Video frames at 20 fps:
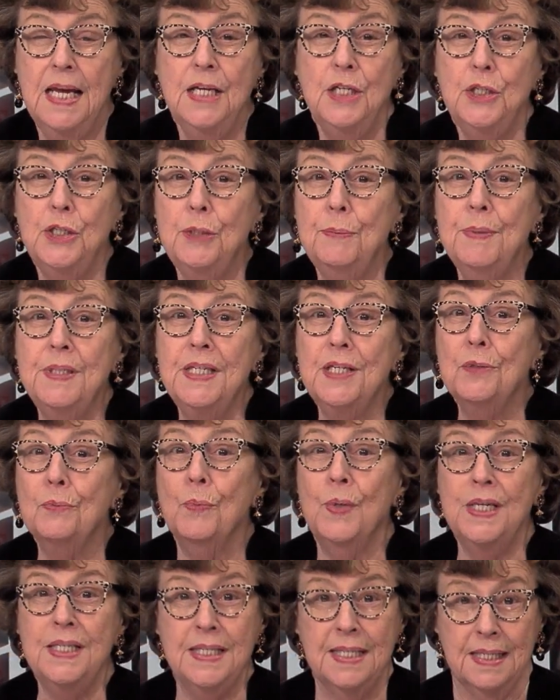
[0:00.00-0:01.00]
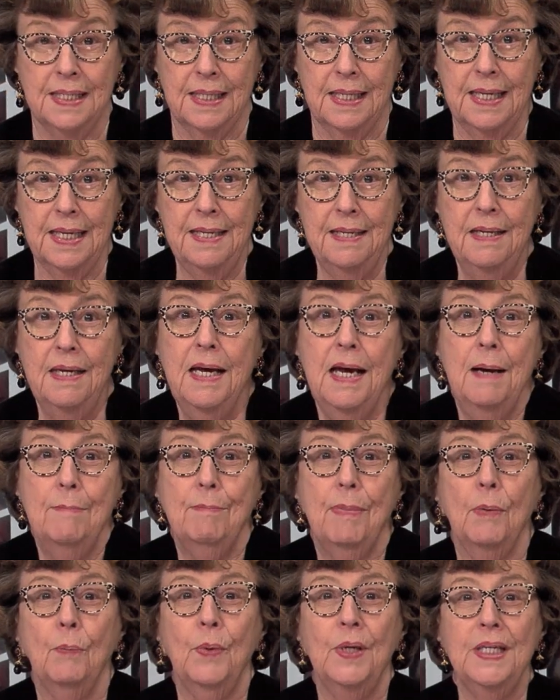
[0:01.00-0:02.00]
She was here recently,
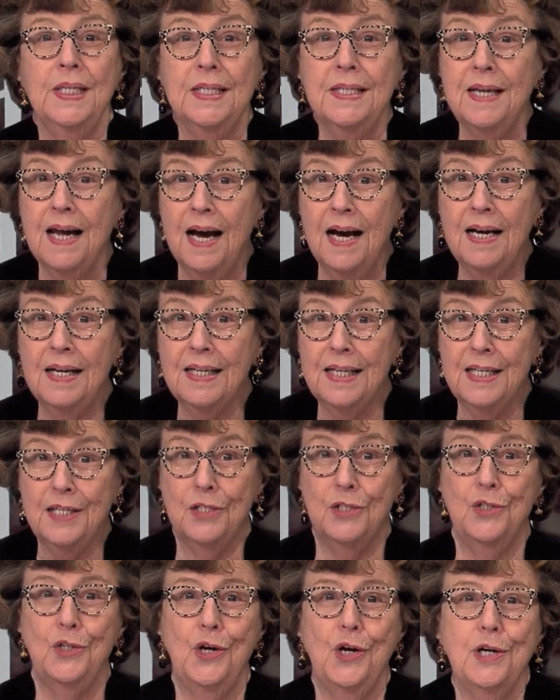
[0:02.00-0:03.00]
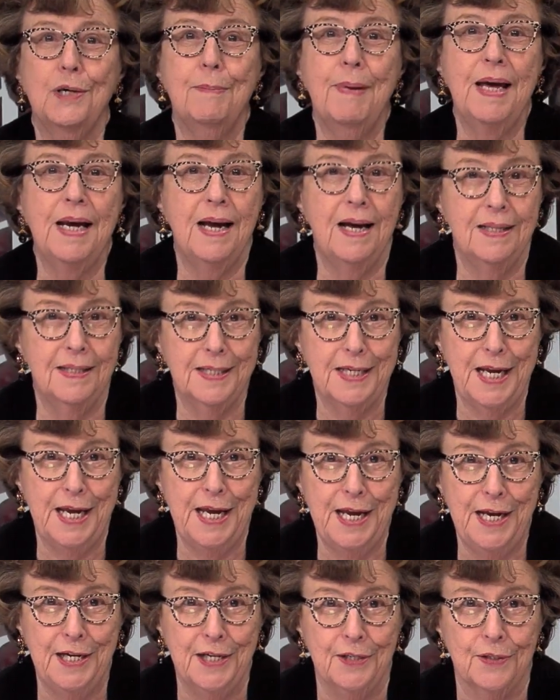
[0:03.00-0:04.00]
but we did not get to talk about holiday
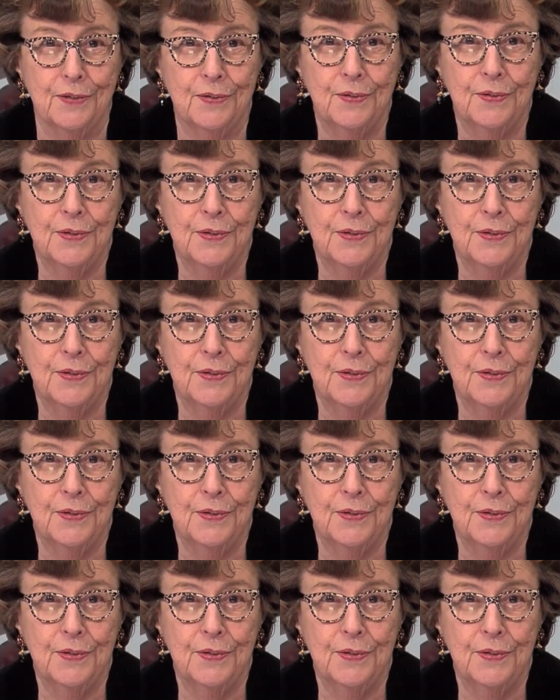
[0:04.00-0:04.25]
hair,